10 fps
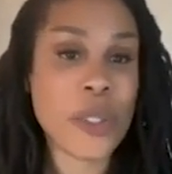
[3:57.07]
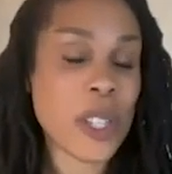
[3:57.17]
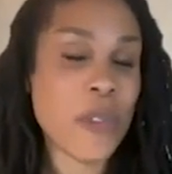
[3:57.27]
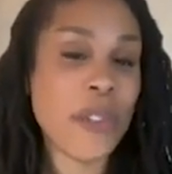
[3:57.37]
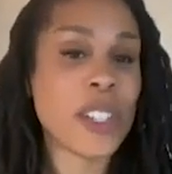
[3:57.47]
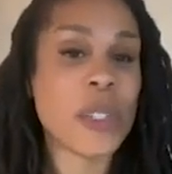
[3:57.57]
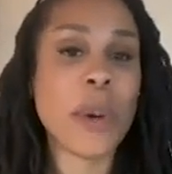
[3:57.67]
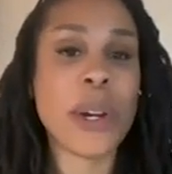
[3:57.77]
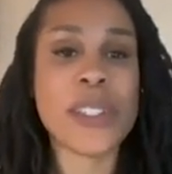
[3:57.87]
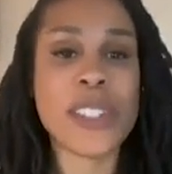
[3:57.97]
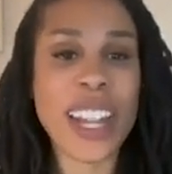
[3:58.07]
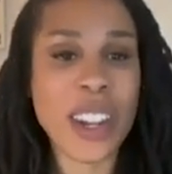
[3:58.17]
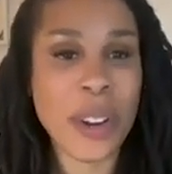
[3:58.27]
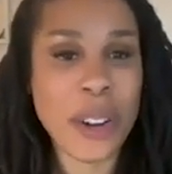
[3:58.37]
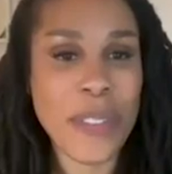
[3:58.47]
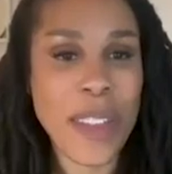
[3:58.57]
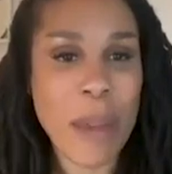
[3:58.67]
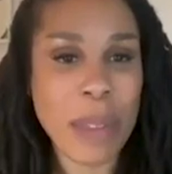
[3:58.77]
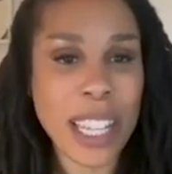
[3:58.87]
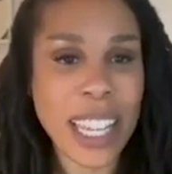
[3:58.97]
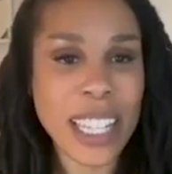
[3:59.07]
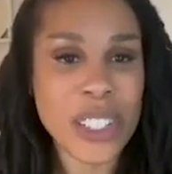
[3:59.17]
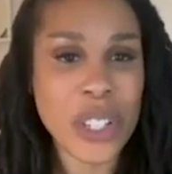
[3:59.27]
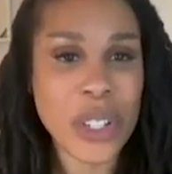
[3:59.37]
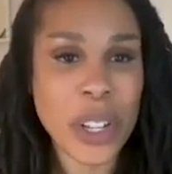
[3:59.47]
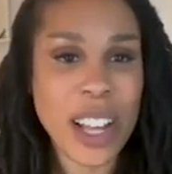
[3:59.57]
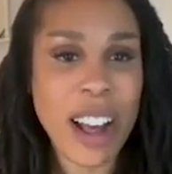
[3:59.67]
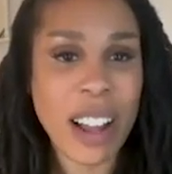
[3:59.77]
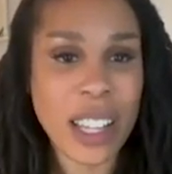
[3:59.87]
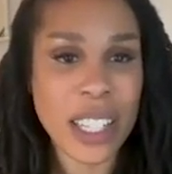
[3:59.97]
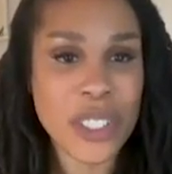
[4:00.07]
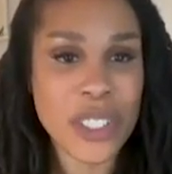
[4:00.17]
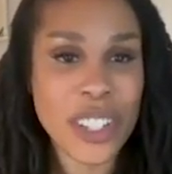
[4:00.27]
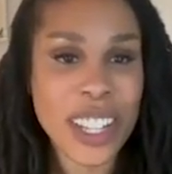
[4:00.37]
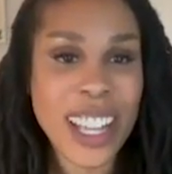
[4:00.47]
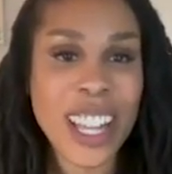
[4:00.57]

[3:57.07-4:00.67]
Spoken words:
She was the first person in her family to go to college,